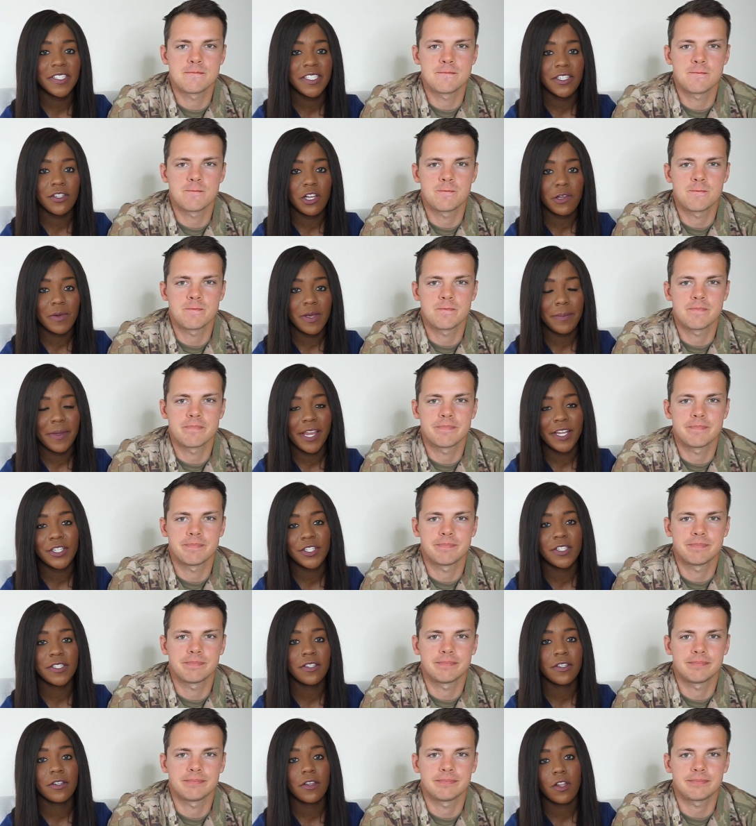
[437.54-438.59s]
Speaker 1: seen all my
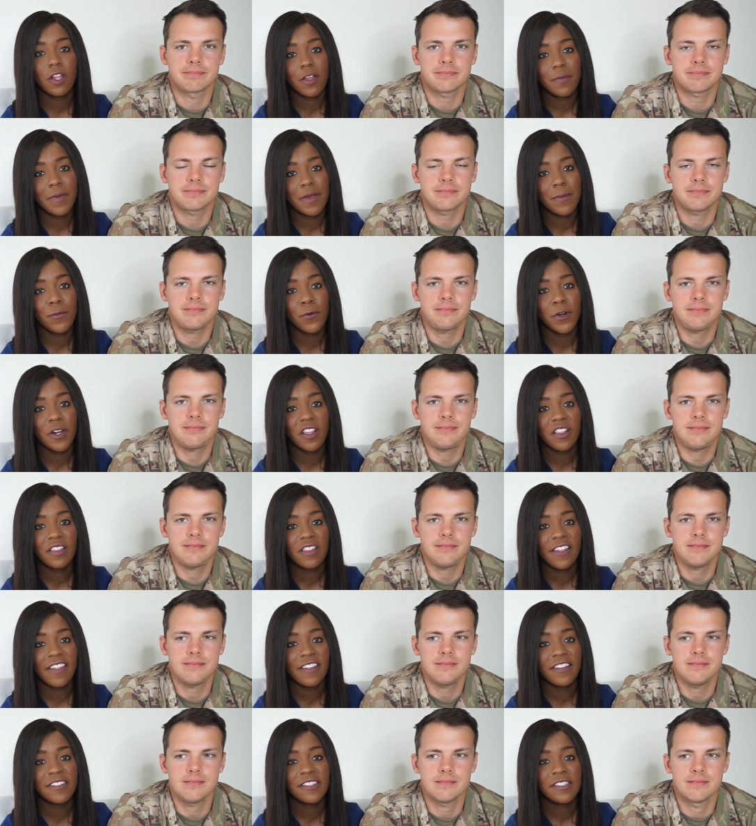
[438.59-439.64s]
patients and done all my morning
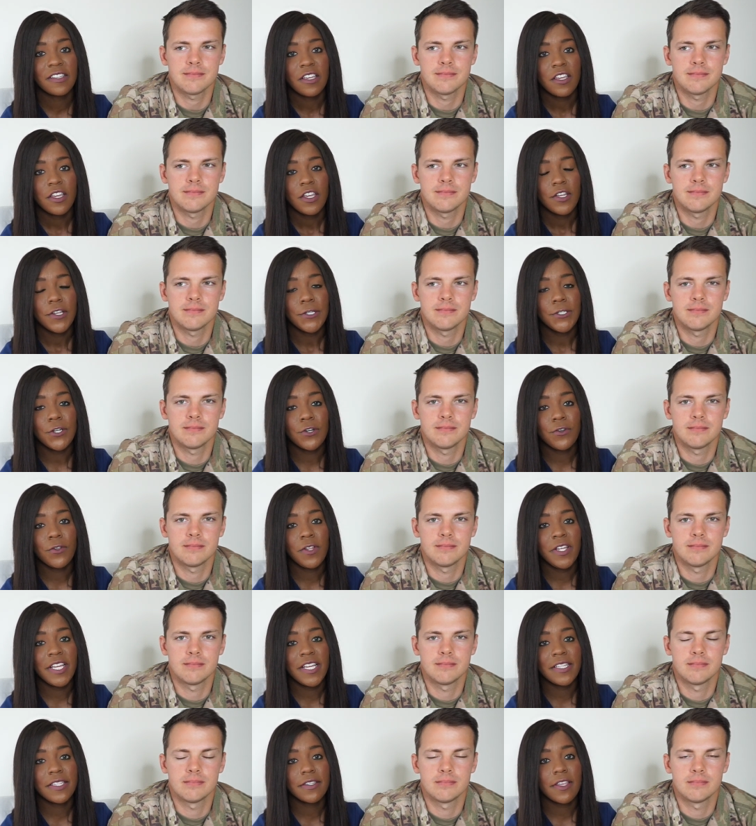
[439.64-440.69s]
things,
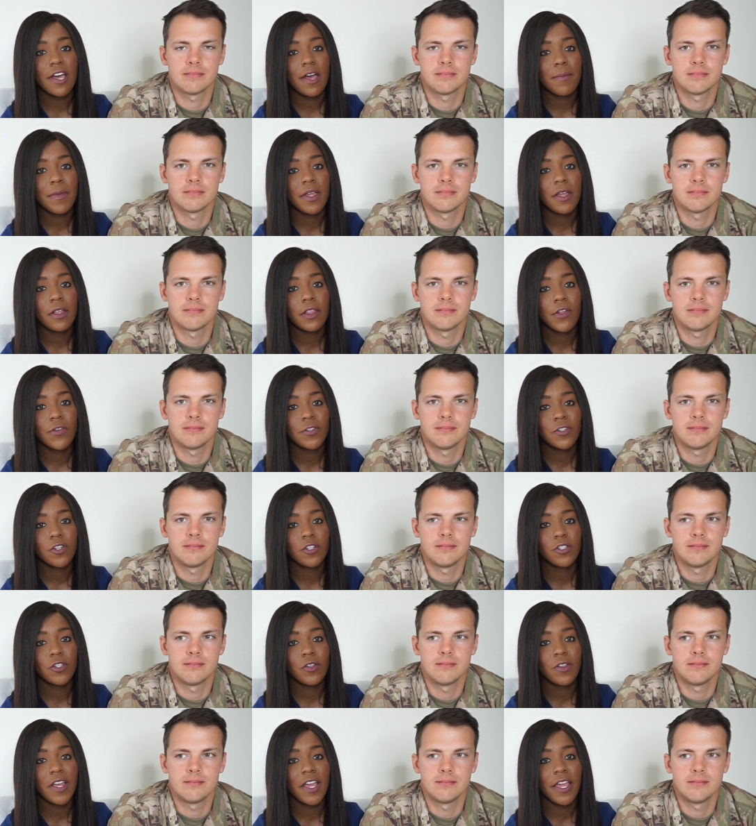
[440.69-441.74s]
generally it's coming closer
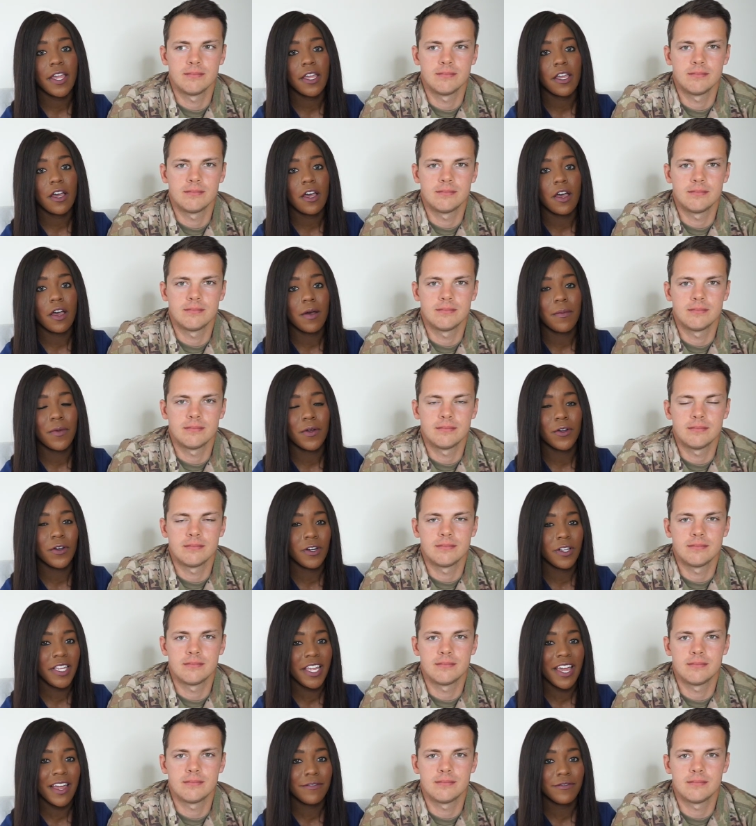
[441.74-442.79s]
to like
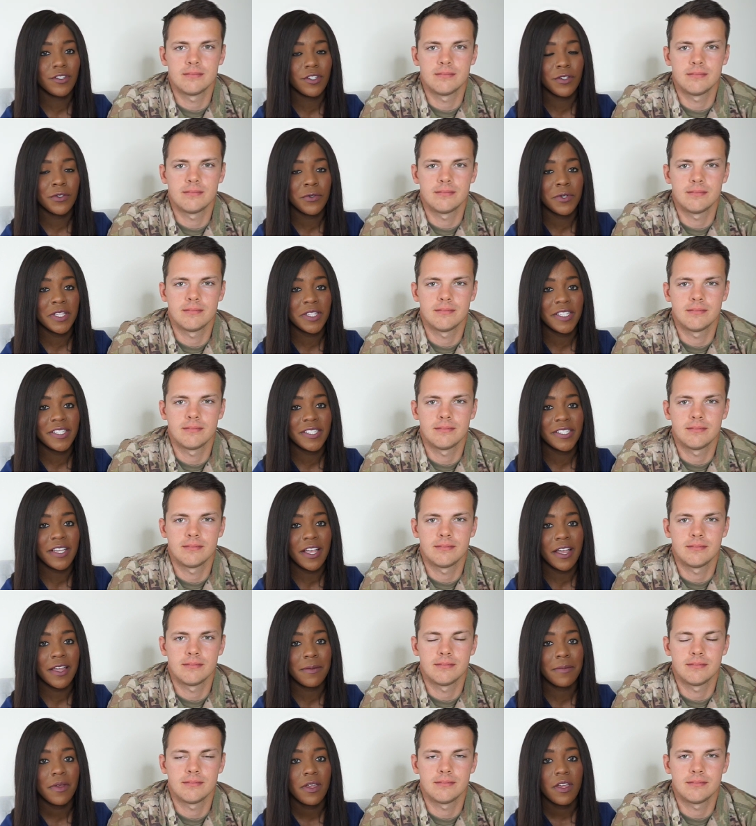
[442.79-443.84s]
early afternoon at this
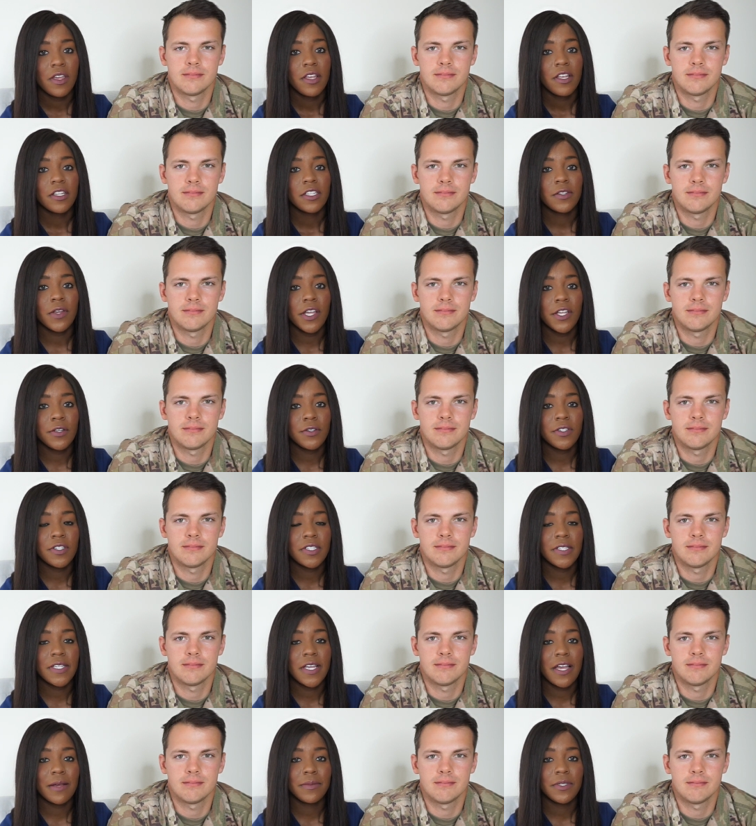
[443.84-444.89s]
time. So I use
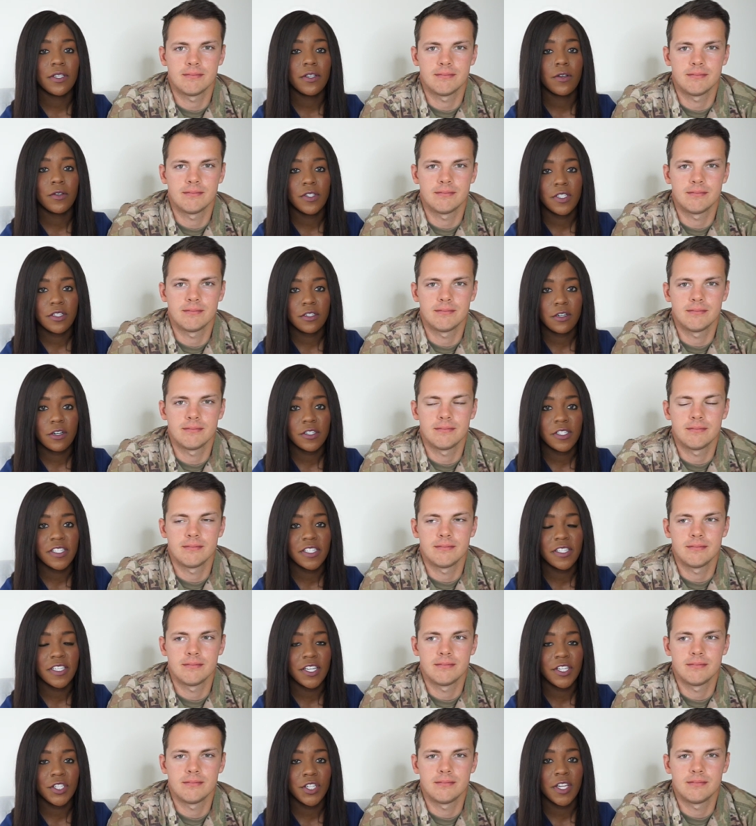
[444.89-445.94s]
this time to go to the nurse's
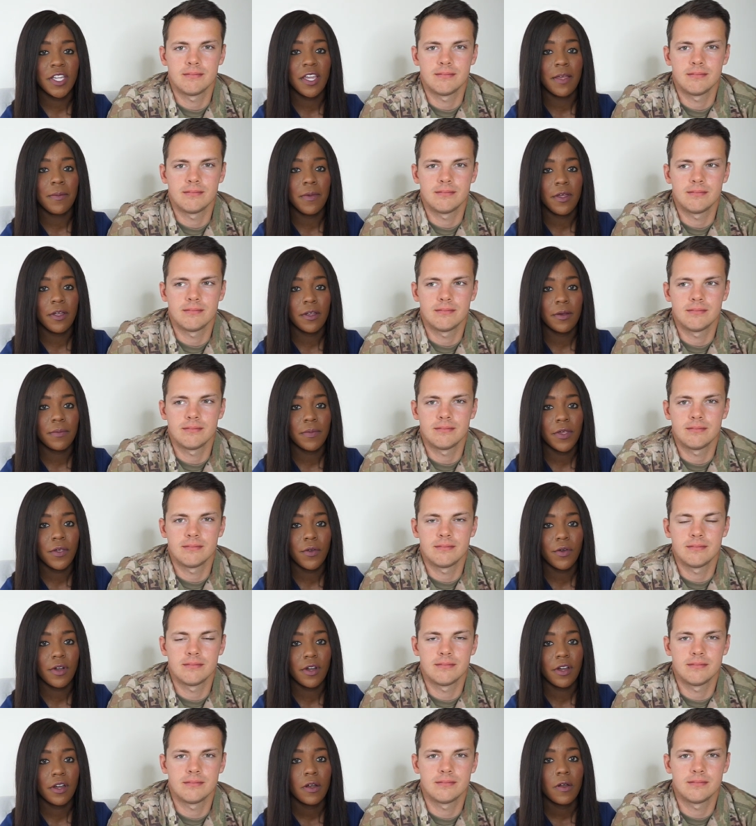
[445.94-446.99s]
station, get me a
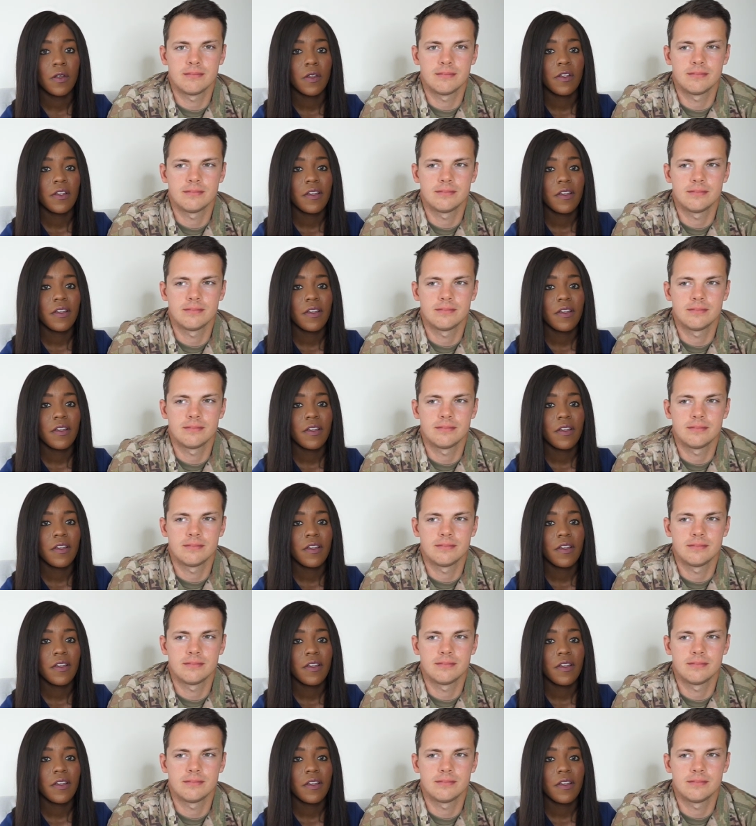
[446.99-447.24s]
computer,